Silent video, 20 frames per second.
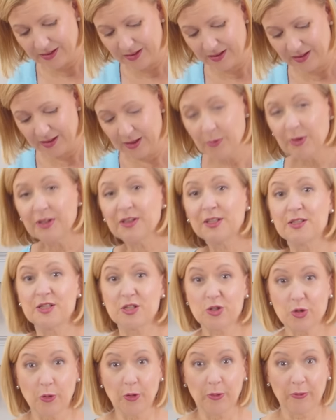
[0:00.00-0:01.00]
You know what this
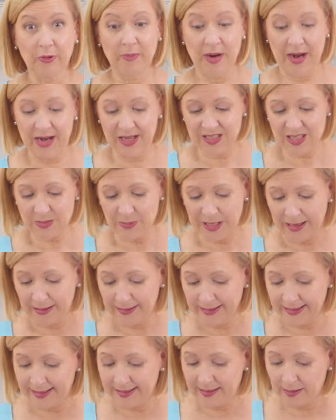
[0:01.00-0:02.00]
torte reminds me a
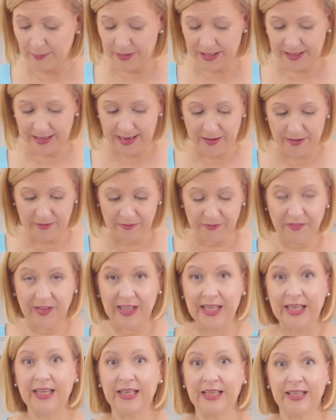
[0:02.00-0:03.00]
little bit of
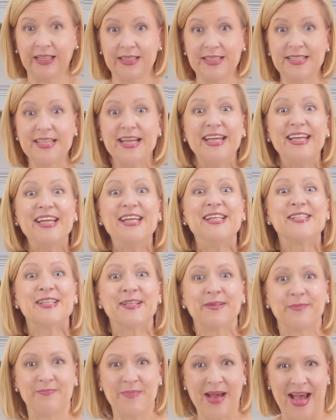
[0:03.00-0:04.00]
is
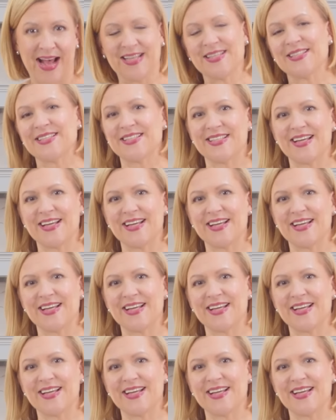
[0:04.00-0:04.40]
Eton mess.